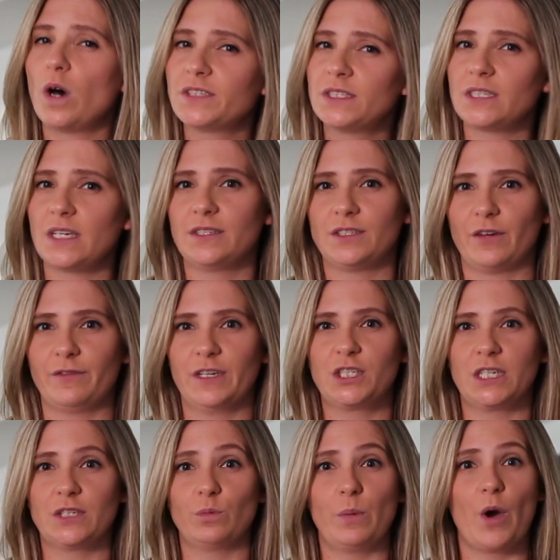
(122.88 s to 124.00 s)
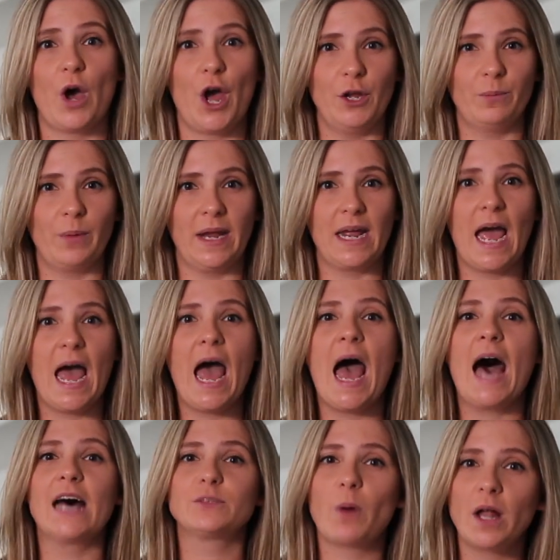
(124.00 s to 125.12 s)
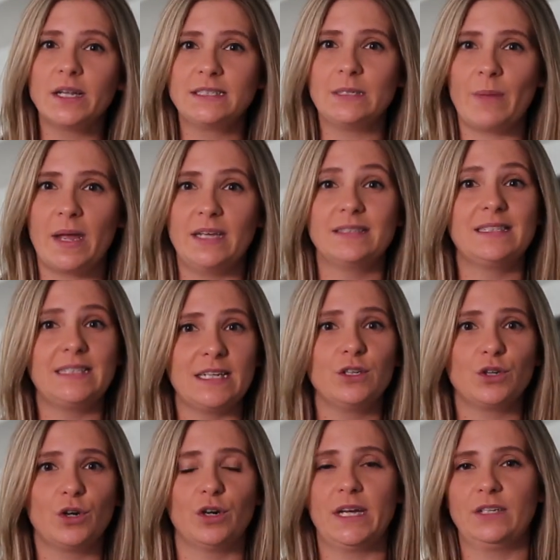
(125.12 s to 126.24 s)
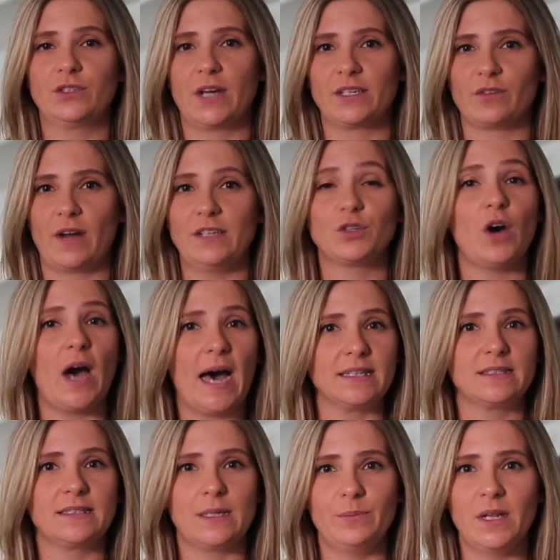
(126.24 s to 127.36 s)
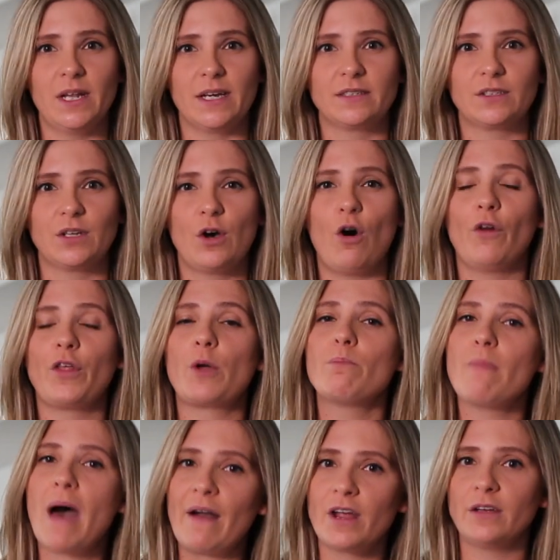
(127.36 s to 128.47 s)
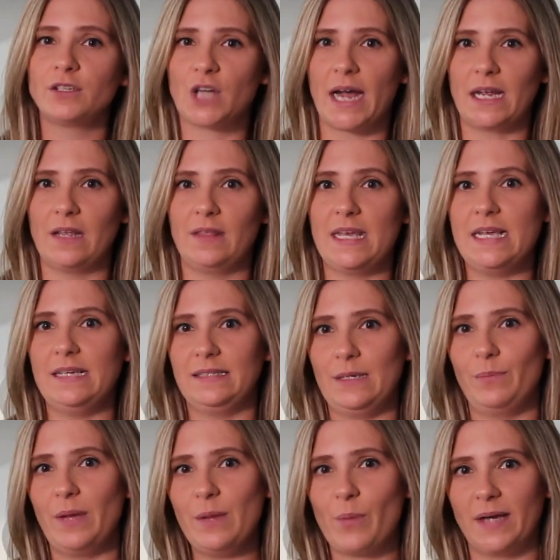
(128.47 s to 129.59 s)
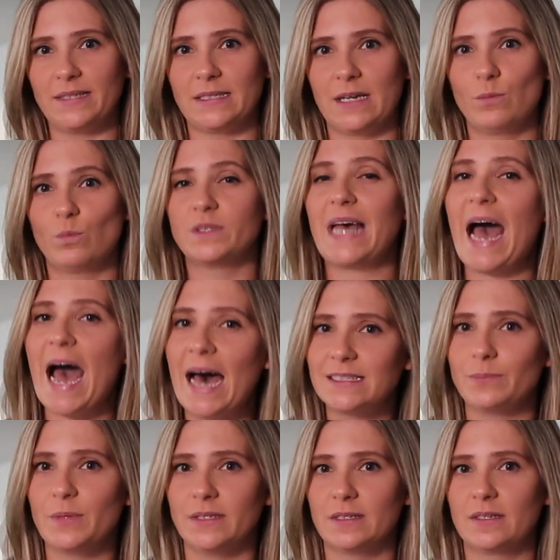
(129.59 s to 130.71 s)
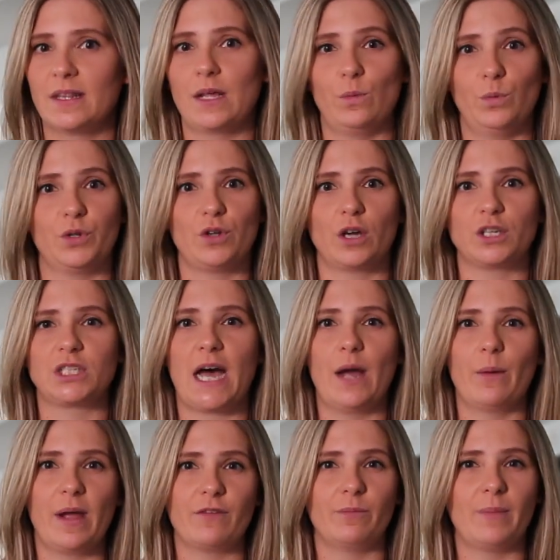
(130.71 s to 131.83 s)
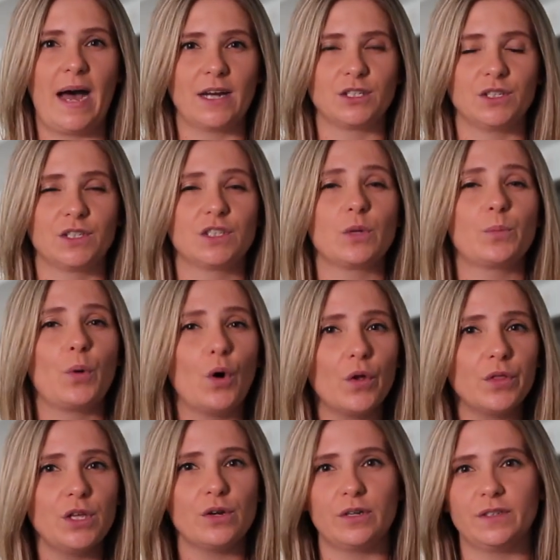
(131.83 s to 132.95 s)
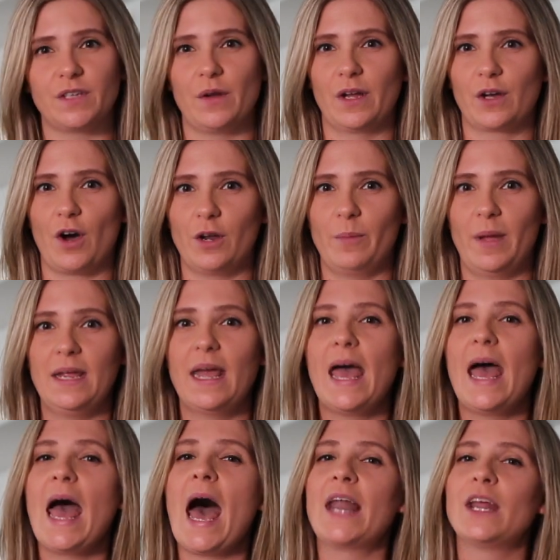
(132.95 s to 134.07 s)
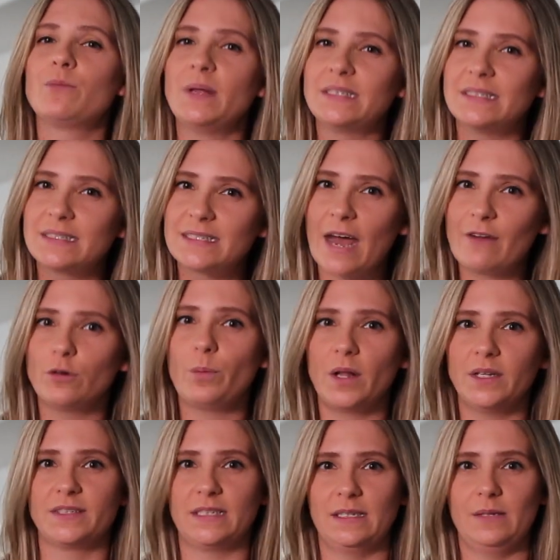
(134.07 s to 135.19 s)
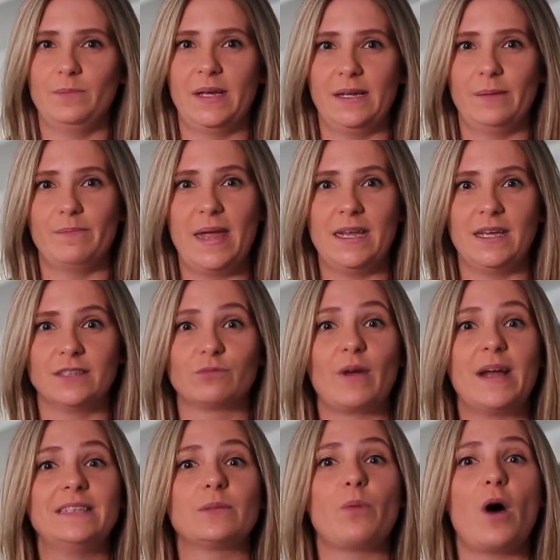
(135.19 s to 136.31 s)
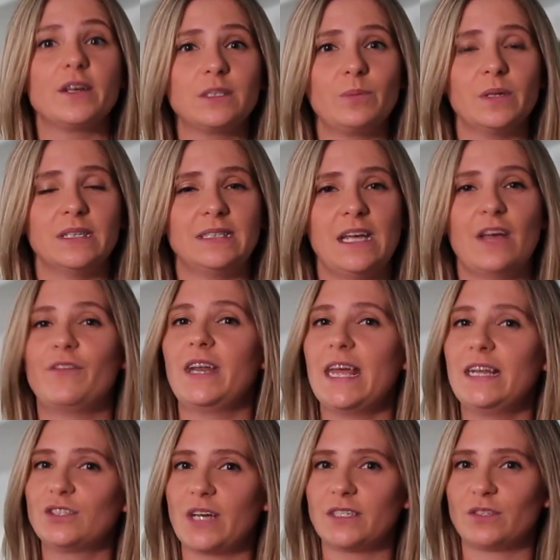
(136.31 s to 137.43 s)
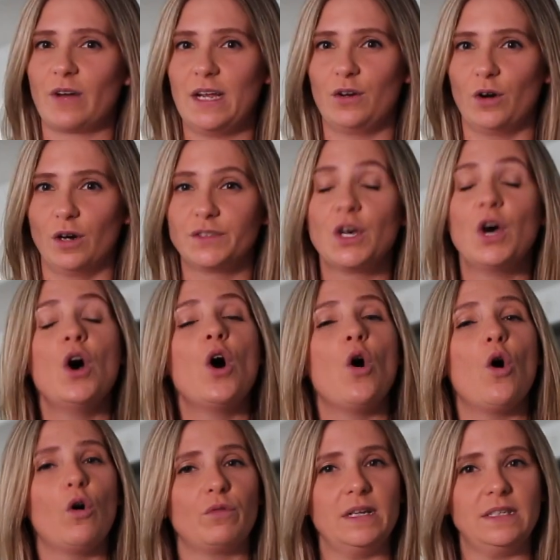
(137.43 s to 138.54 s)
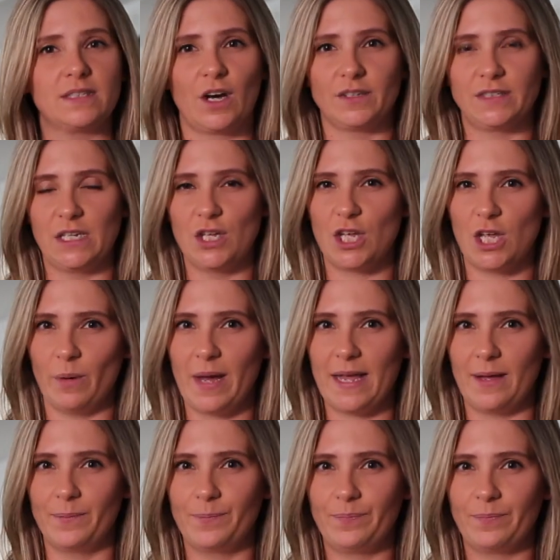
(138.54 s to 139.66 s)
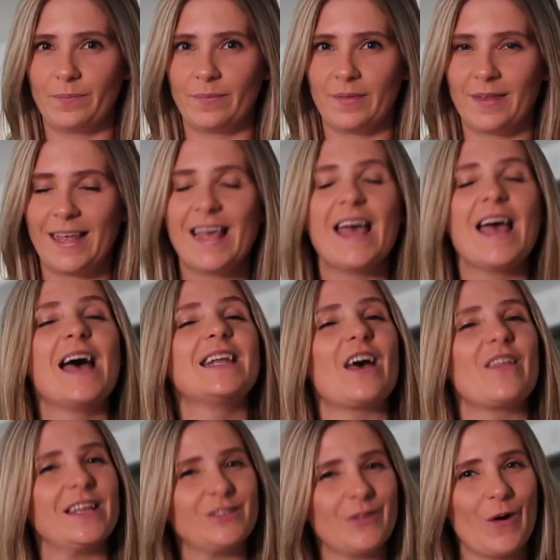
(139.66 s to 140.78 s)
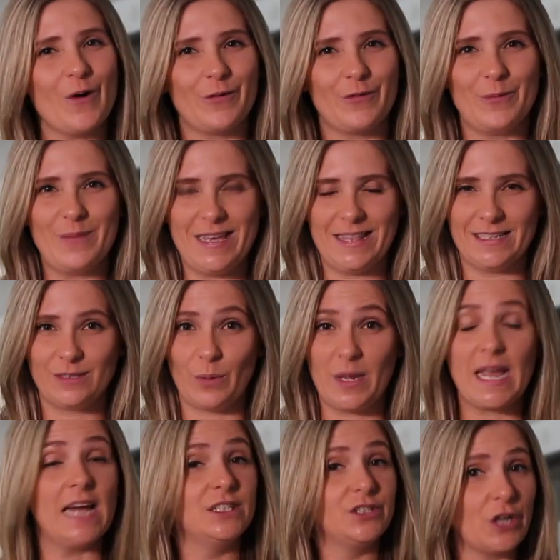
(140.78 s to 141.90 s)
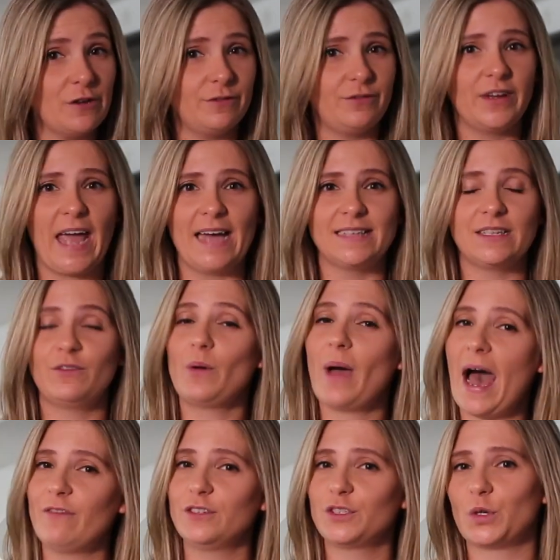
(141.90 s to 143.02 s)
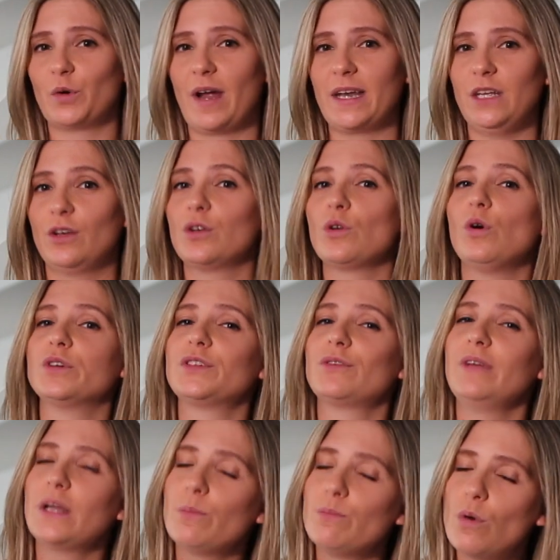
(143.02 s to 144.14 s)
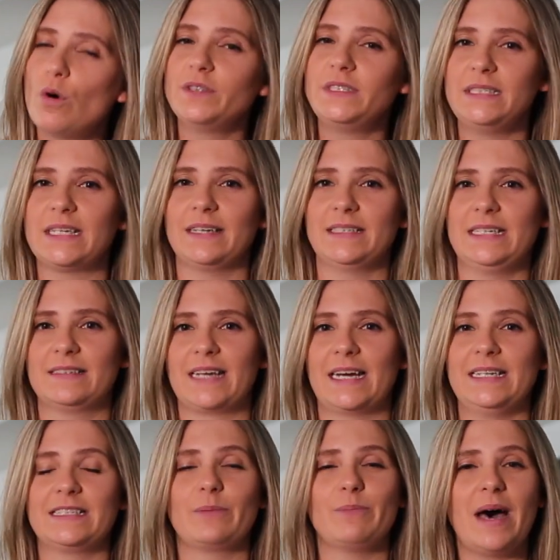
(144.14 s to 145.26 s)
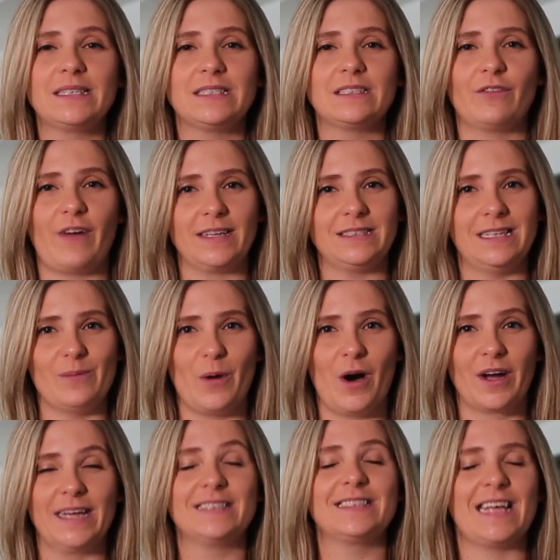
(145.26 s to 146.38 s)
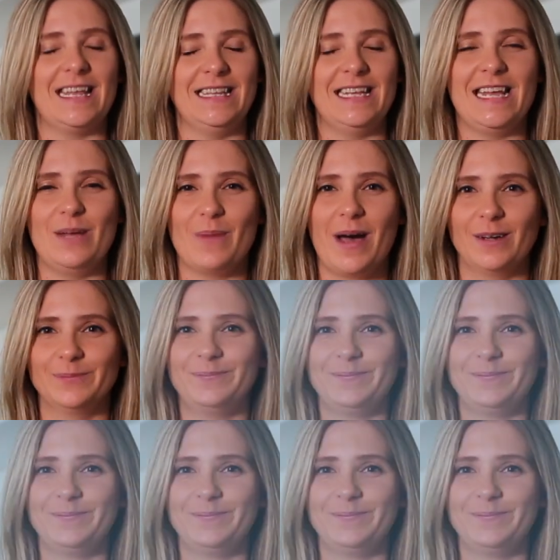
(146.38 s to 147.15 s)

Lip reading: wasn't as dovish as we were hoping, as policymakers didn't cut interest rates or add stimulus, although Mario Draghi, the ECB president, was adamant that they would not shy away from action to support the Eurozone economy, and admitted several policymakers raised the possibility of an interest rate cut or restarting QE. Now, that's all from me this week, and don't forget, if you haven't already, you can also read a more detailed insight into matters affecting the markets in the email.